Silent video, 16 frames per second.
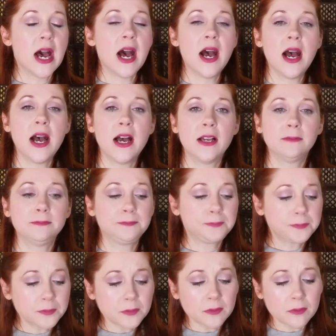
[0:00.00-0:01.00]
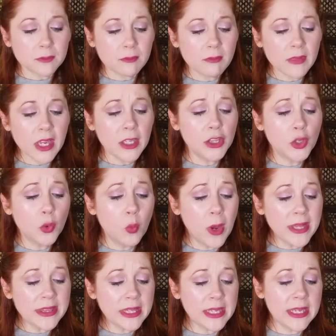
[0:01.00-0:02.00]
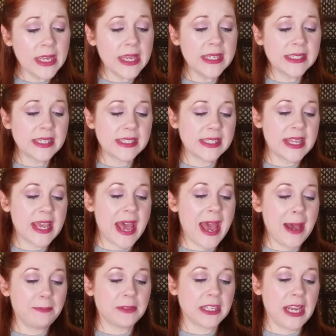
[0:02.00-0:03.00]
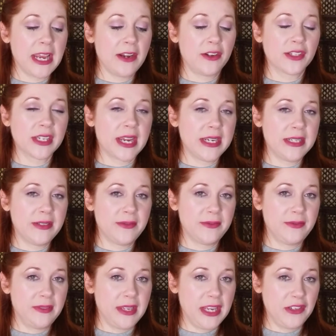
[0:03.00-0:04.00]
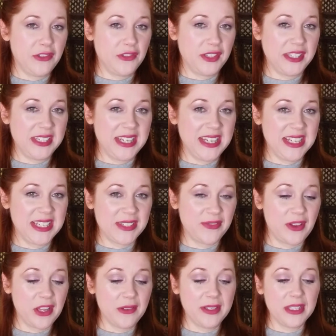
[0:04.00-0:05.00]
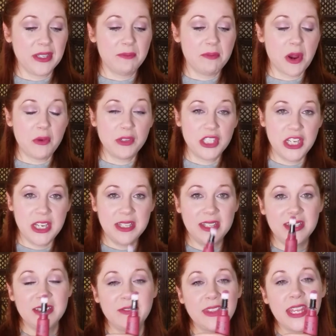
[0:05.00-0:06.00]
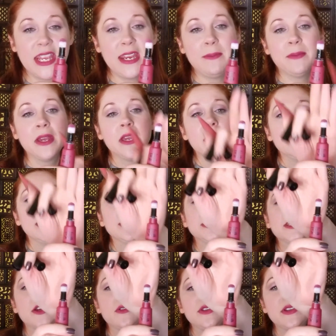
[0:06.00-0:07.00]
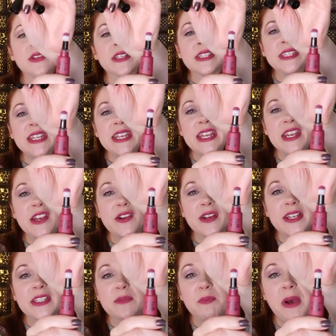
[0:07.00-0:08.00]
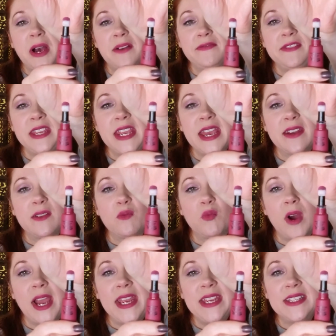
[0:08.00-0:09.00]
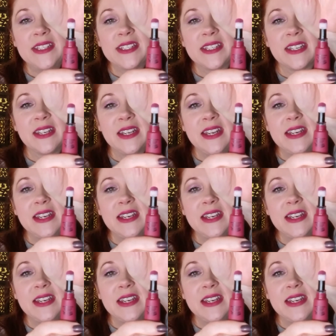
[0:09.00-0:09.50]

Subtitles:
The one thing is the applicator is kind of interesting. It's following the mochi theme. So you can see here it's puffy and white.